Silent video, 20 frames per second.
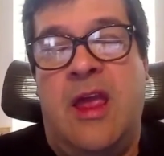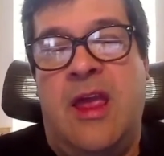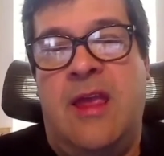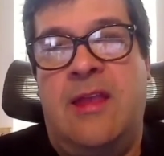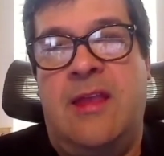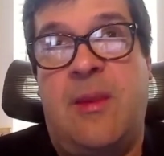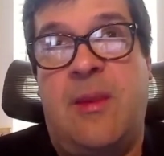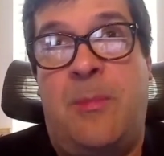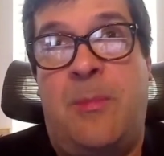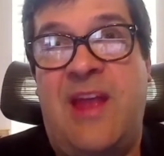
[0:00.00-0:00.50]

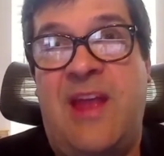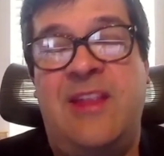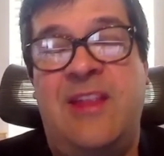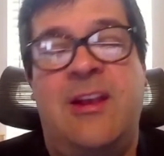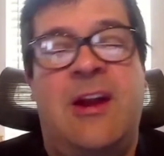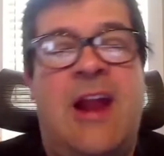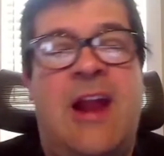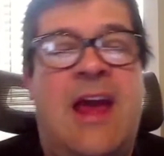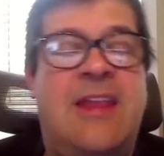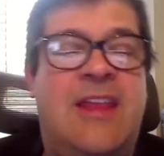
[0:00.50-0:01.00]

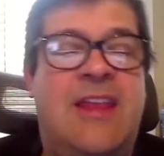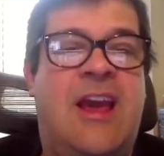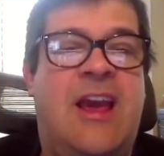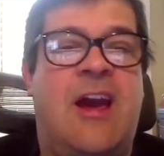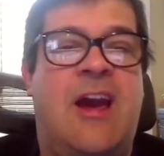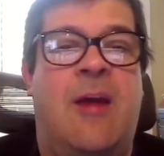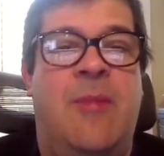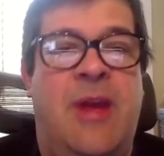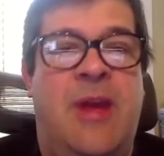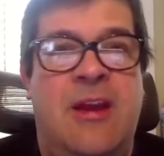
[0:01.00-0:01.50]
Depending on how they
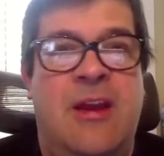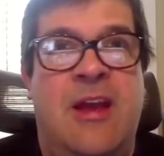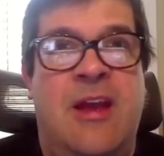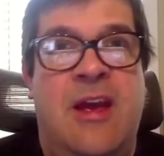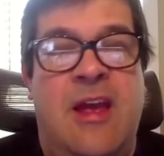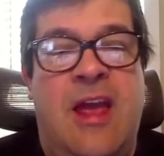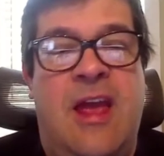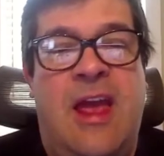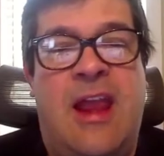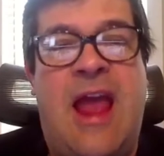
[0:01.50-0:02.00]
come in
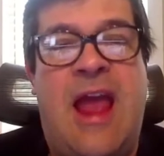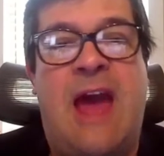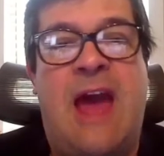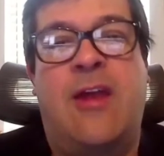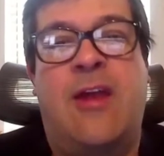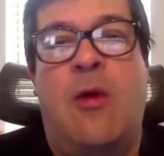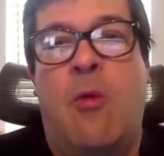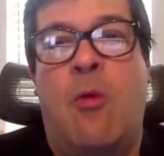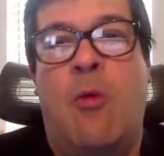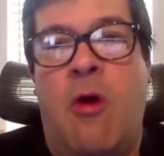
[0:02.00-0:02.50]
and how
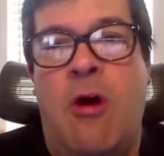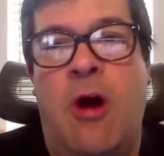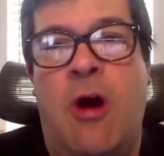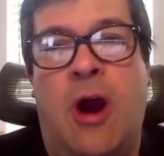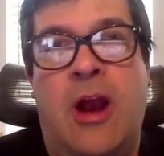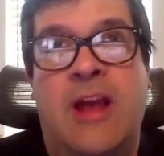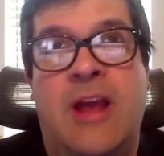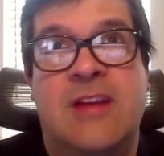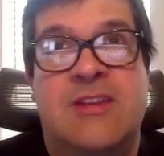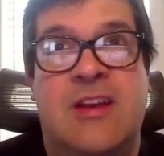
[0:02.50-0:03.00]
they
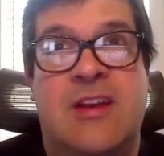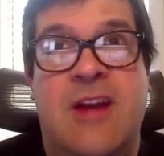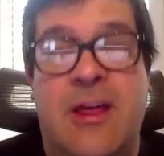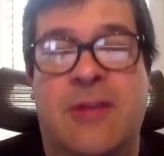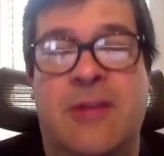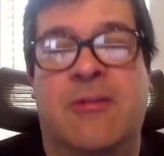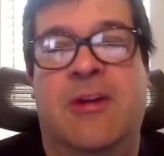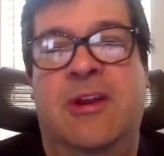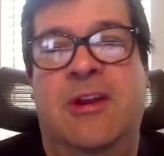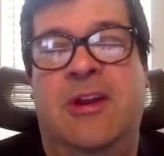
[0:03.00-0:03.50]
walk is
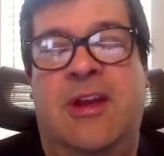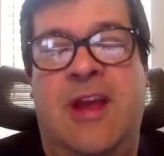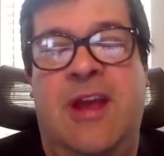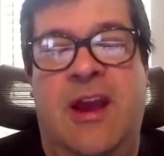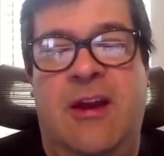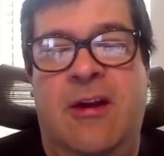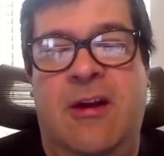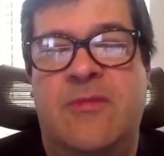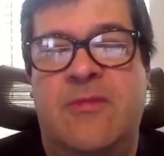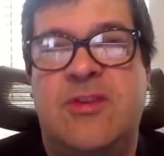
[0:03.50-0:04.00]
another
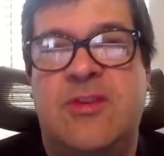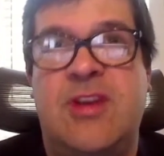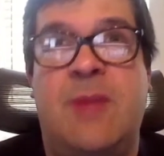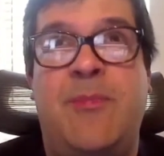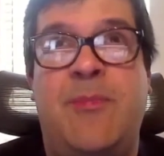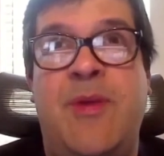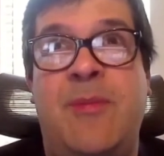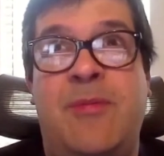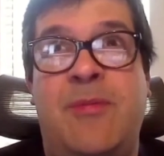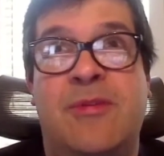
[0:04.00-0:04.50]
indicator.
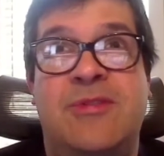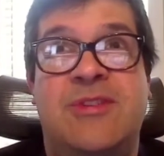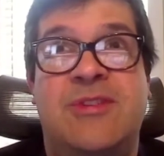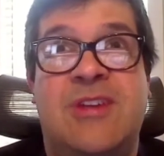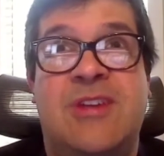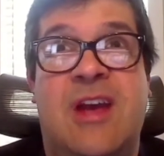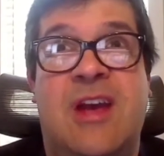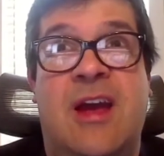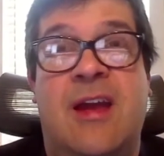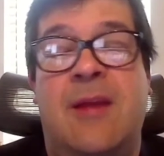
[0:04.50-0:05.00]
Some people
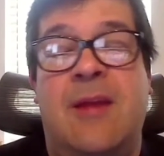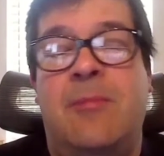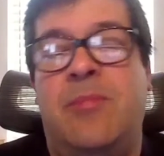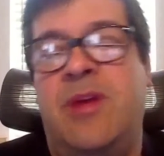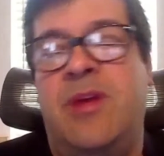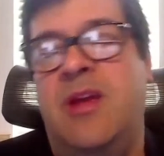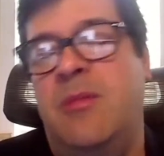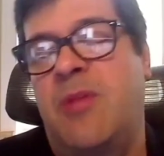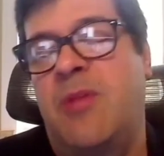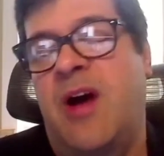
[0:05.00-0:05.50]
just kind of
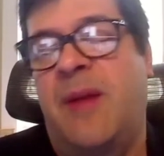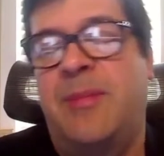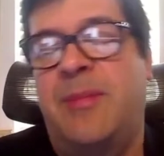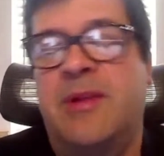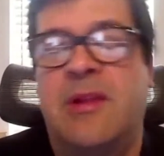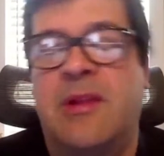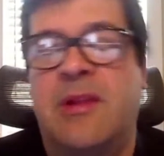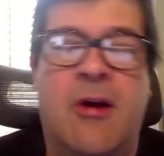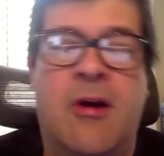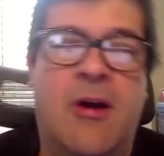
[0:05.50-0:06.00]
bebop
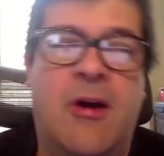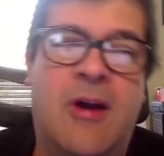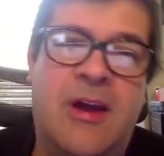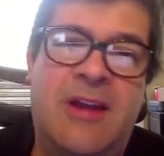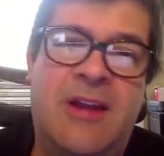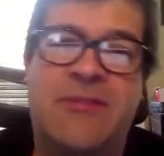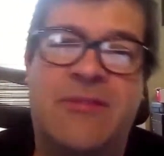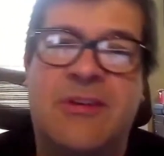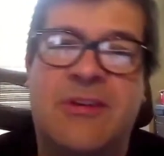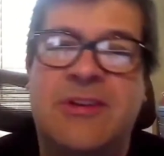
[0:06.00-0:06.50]
along
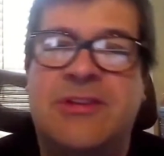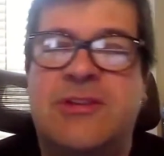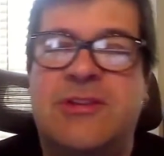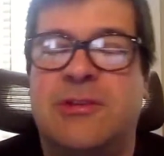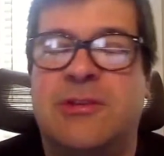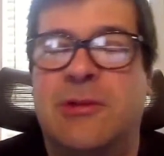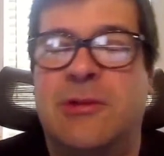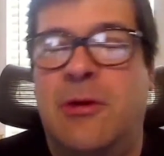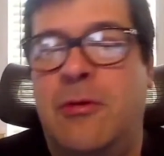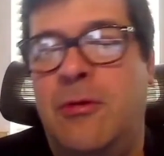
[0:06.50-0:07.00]
at a very
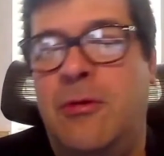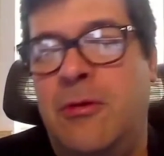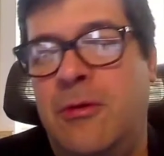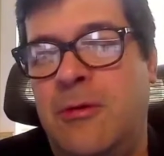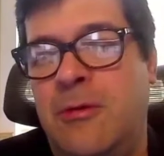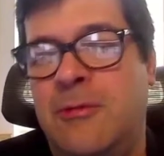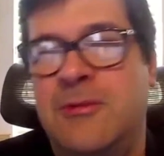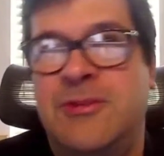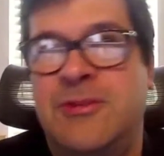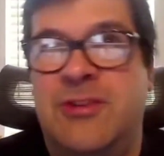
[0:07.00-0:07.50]

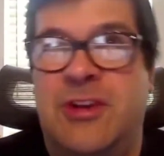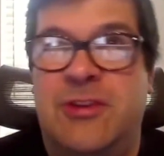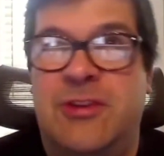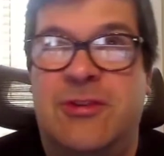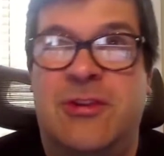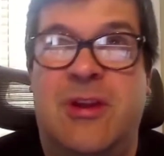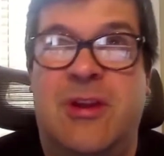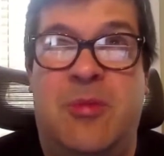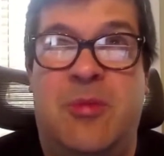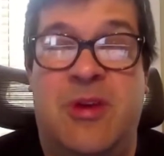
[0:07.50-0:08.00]
slow,
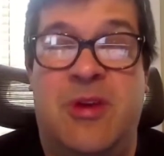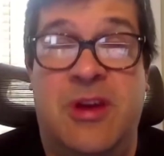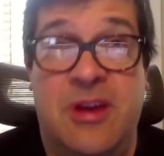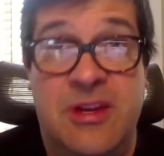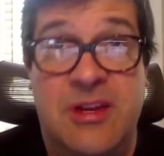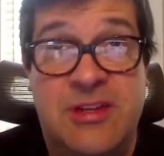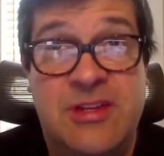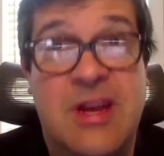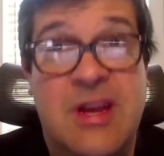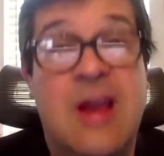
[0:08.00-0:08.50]
gingerly
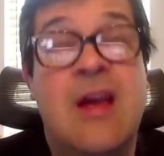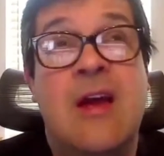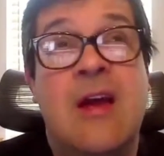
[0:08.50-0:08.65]
pace.